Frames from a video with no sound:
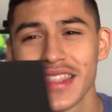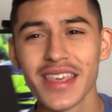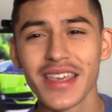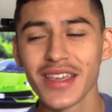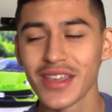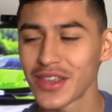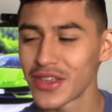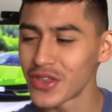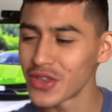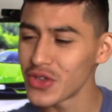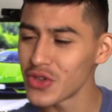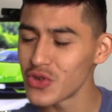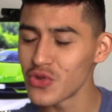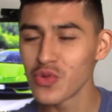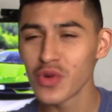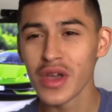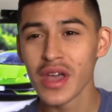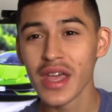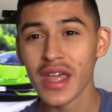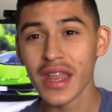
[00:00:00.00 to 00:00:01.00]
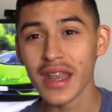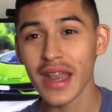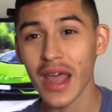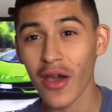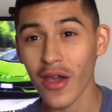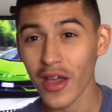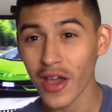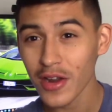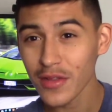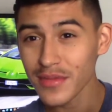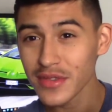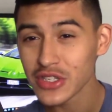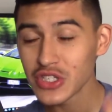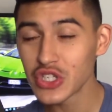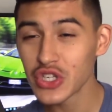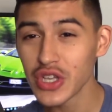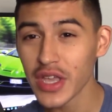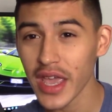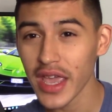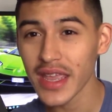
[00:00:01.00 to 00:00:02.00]
Thinq. Now I got on the
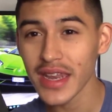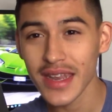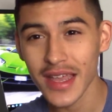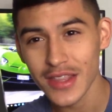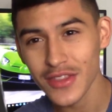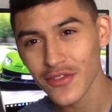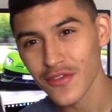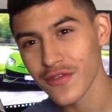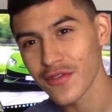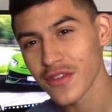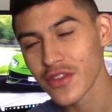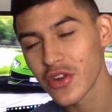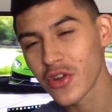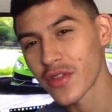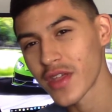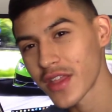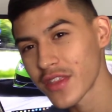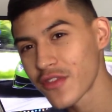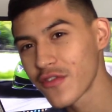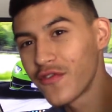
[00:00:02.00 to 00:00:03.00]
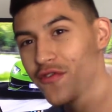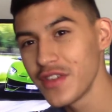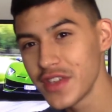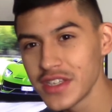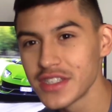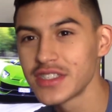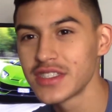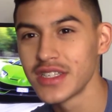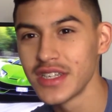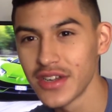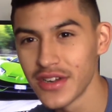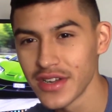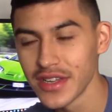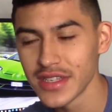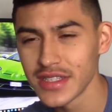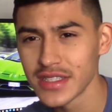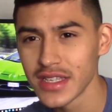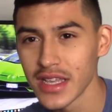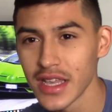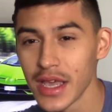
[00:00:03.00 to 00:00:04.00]
G8, not the V
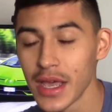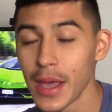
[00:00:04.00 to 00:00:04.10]
series,